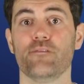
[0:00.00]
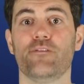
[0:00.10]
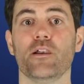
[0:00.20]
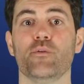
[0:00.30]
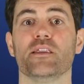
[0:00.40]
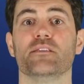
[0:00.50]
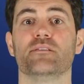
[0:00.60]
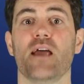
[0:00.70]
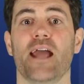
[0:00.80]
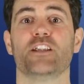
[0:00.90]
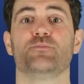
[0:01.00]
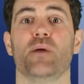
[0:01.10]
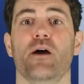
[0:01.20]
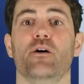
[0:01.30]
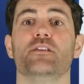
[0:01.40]
Following hash
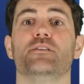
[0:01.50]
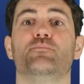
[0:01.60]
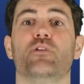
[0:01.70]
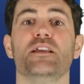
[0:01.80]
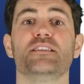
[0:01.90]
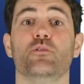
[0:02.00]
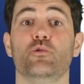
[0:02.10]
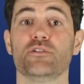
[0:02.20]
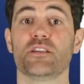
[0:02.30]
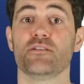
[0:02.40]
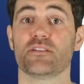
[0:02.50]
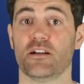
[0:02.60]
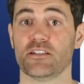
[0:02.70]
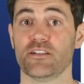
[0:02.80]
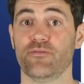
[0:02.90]
power, the price also
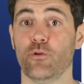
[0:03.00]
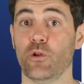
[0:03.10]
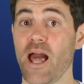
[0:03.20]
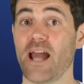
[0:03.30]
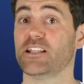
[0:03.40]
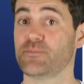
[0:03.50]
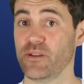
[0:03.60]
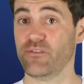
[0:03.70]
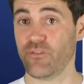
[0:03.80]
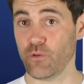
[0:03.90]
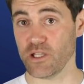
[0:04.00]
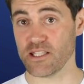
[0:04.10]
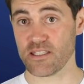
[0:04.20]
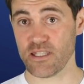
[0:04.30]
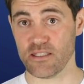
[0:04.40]
started to fall and has been
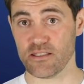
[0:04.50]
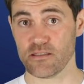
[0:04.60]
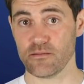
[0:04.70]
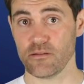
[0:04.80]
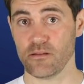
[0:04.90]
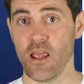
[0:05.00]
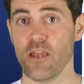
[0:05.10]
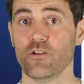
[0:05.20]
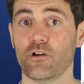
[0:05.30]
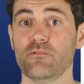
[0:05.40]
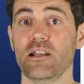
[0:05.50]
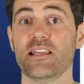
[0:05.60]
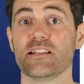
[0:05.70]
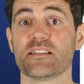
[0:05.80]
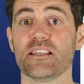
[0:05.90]
falling since, not
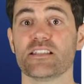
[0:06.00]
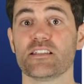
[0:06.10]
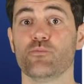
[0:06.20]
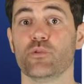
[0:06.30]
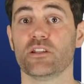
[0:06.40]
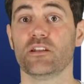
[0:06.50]
really consistent with